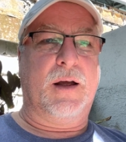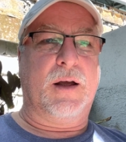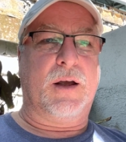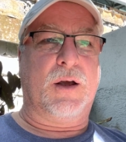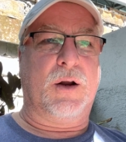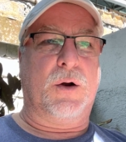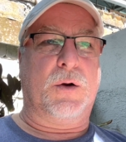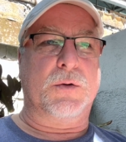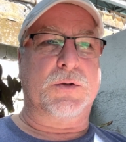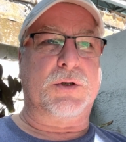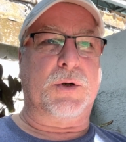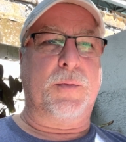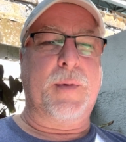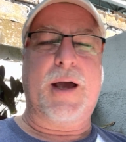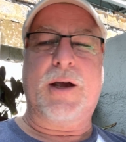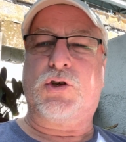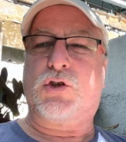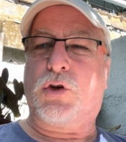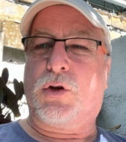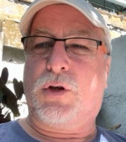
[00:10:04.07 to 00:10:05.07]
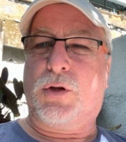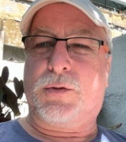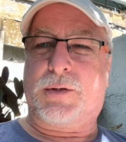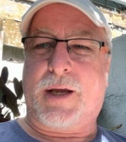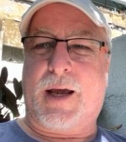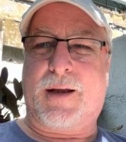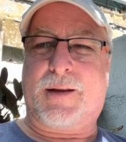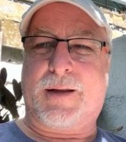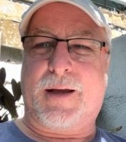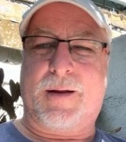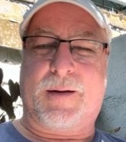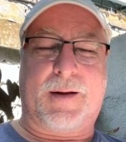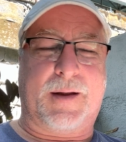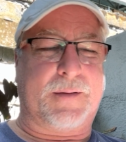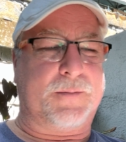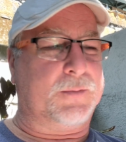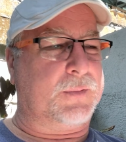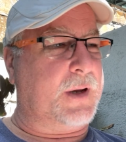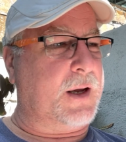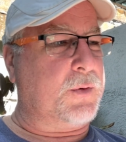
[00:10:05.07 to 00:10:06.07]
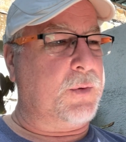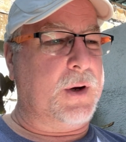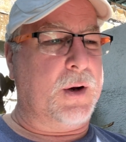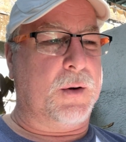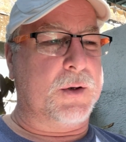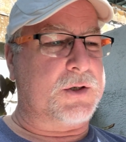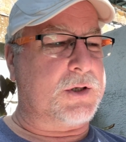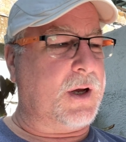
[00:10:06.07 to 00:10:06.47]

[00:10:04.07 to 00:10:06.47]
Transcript: You know, so make sure you take that, like we always